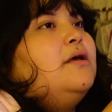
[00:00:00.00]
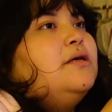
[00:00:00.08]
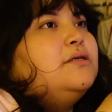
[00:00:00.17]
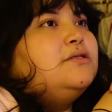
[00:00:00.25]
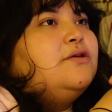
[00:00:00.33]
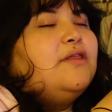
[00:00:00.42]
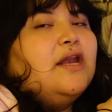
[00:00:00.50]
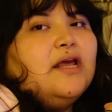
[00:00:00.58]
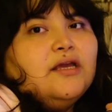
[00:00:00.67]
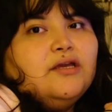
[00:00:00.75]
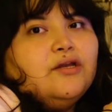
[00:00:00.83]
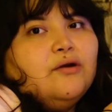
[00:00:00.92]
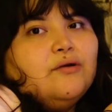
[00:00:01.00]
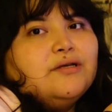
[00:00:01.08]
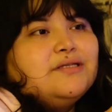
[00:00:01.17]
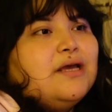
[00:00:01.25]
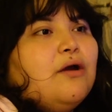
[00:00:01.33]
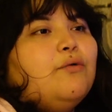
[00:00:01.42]
so that
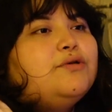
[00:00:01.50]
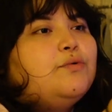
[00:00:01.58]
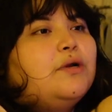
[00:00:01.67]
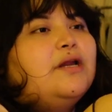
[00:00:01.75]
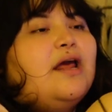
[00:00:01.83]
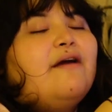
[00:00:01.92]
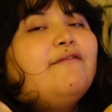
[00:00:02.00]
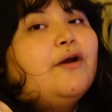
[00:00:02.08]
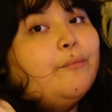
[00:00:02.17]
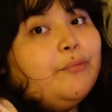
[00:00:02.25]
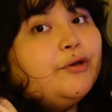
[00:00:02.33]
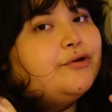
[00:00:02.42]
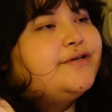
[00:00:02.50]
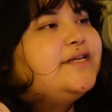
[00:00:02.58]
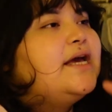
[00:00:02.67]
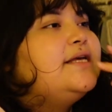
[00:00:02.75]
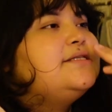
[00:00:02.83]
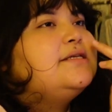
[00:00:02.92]
because I always wanted to have a computer
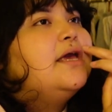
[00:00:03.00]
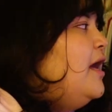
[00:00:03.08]
desk.